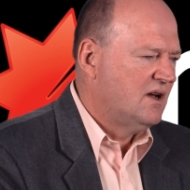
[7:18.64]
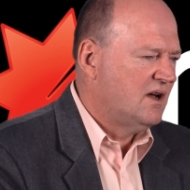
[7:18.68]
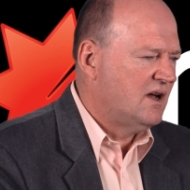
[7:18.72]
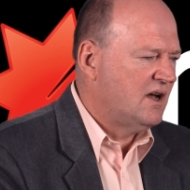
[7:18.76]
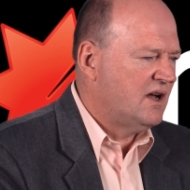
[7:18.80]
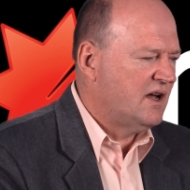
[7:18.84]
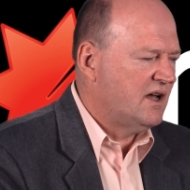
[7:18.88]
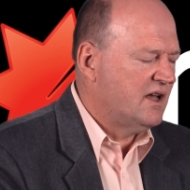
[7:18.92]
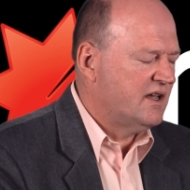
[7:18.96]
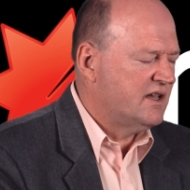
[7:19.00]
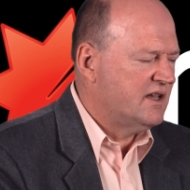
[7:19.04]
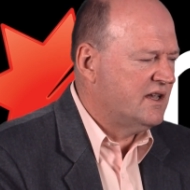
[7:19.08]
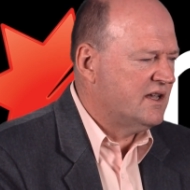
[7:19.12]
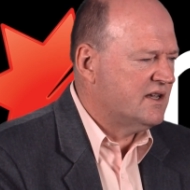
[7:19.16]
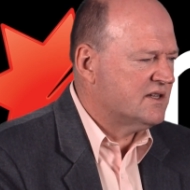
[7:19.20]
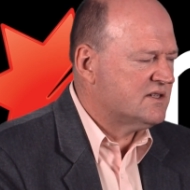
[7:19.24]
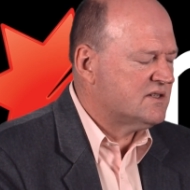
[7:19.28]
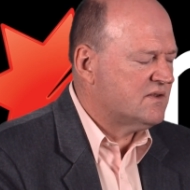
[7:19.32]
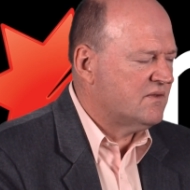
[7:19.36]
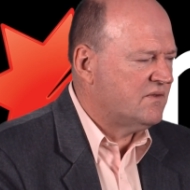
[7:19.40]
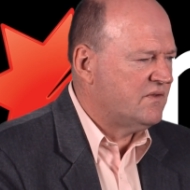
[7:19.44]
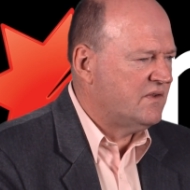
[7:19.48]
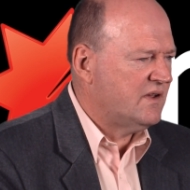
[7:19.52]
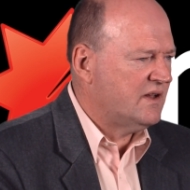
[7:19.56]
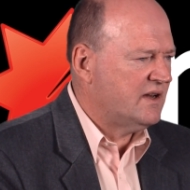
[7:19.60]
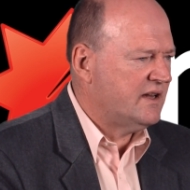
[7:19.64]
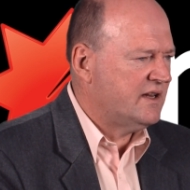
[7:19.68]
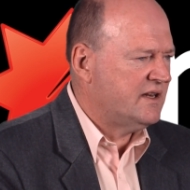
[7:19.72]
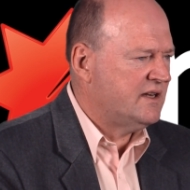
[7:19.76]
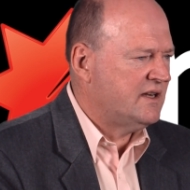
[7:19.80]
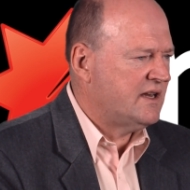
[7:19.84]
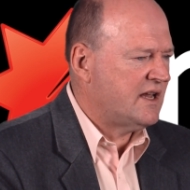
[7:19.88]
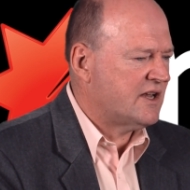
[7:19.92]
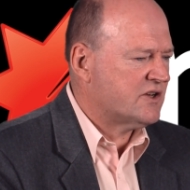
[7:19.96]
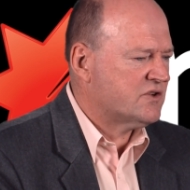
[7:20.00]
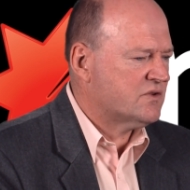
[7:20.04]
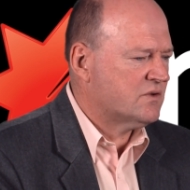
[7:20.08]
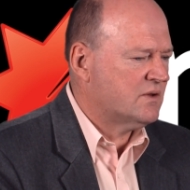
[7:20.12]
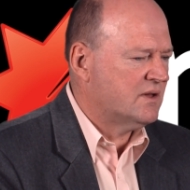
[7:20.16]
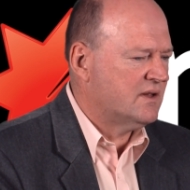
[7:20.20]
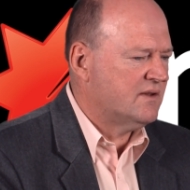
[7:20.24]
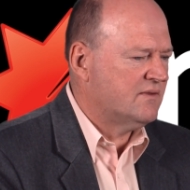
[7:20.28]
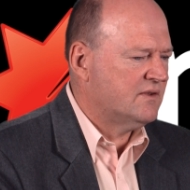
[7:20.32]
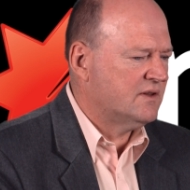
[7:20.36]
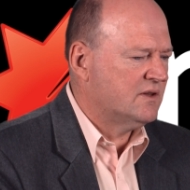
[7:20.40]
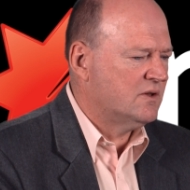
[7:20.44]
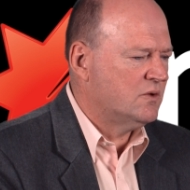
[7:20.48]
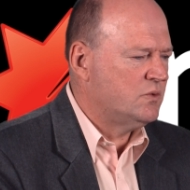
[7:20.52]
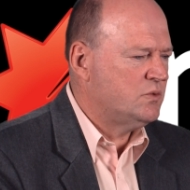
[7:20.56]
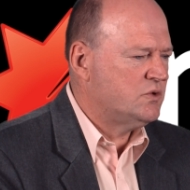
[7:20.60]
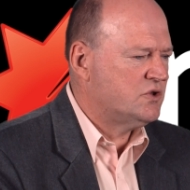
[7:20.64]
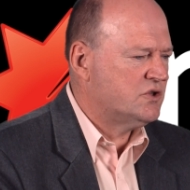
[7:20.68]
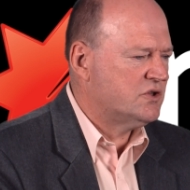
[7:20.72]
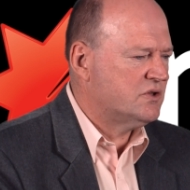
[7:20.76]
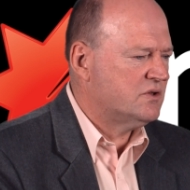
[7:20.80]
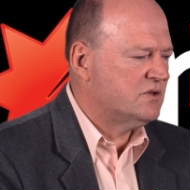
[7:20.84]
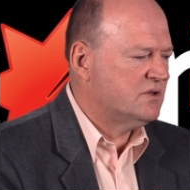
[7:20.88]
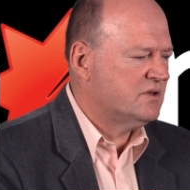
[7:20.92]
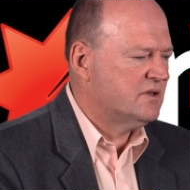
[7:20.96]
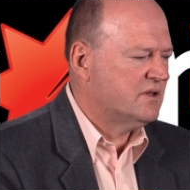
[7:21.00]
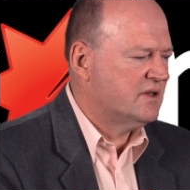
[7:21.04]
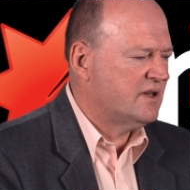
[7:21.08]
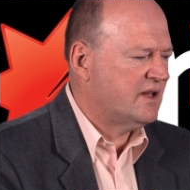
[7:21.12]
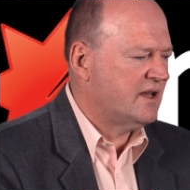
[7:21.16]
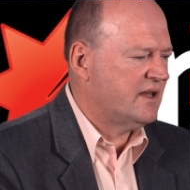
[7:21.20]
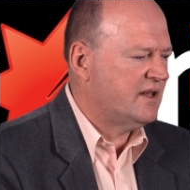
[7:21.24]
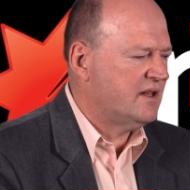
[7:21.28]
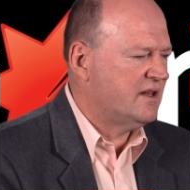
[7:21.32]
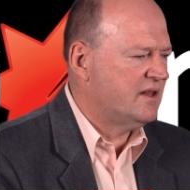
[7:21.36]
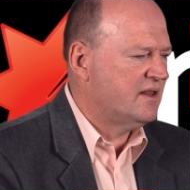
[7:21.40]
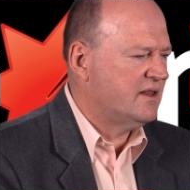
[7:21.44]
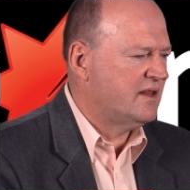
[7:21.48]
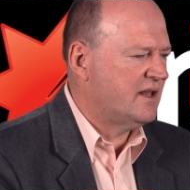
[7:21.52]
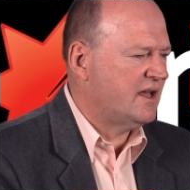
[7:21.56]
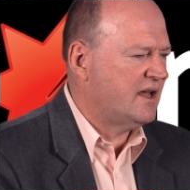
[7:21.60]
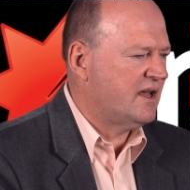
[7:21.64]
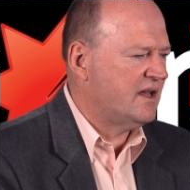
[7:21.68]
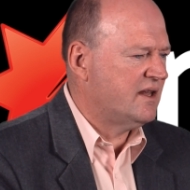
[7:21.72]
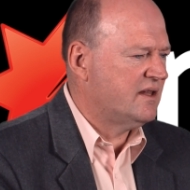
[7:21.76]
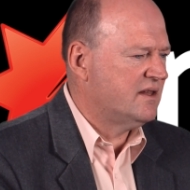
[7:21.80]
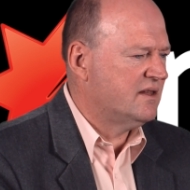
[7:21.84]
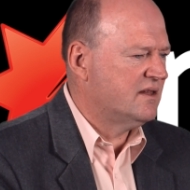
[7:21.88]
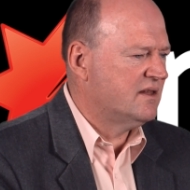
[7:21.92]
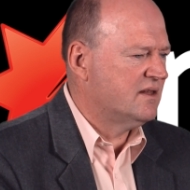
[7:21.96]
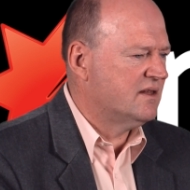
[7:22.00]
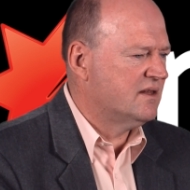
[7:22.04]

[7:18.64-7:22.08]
yeah, it's a fairly natural evolution that